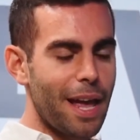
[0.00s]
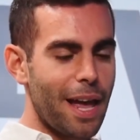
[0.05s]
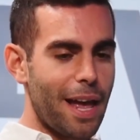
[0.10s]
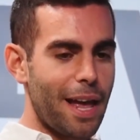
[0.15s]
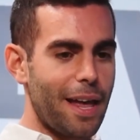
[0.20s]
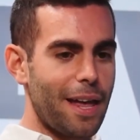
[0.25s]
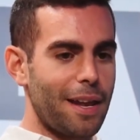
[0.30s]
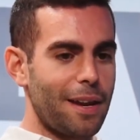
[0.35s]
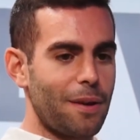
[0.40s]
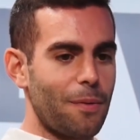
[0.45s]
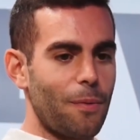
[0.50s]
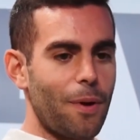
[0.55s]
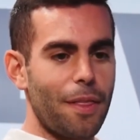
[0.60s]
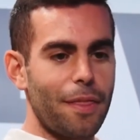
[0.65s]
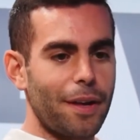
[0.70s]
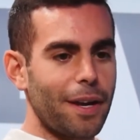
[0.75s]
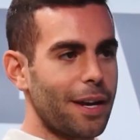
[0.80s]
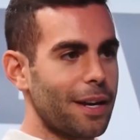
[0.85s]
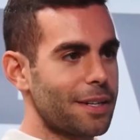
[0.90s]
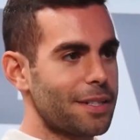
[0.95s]
And one
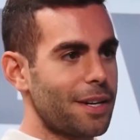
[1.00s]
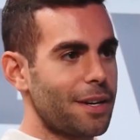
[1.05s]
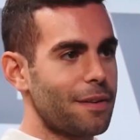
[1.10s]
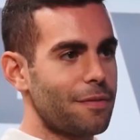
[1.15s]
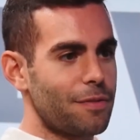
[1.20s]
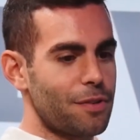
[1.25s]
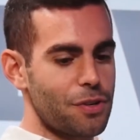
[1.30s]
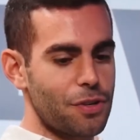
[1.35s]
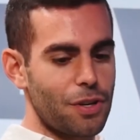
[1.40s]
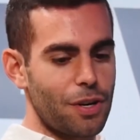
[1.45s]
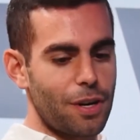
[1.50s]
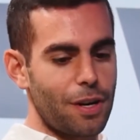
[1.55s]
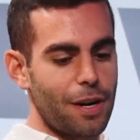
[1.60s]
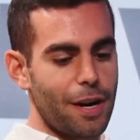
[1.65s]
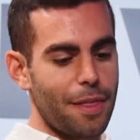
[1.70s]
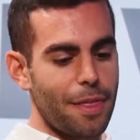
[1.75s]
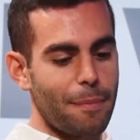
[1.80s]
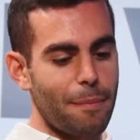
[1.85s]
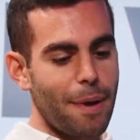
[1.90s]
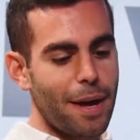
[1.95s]
thing I can tell you for sure,
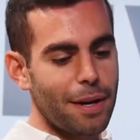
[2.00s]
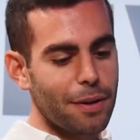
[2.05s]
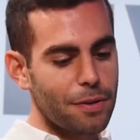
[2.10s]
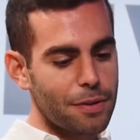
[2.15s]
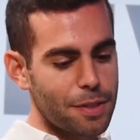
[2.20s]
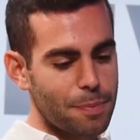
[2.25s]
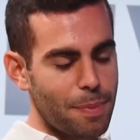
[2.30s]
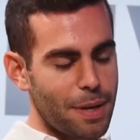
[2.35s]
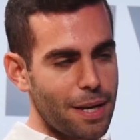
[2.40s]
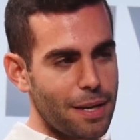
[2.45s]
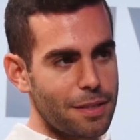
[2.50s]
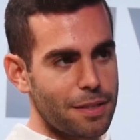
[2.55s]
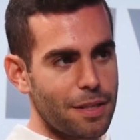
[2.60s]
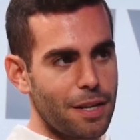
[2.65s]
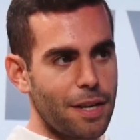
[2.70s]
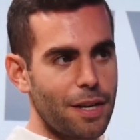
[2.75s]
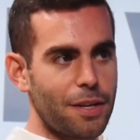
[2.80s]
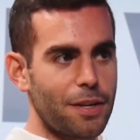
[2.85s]
in the medical space,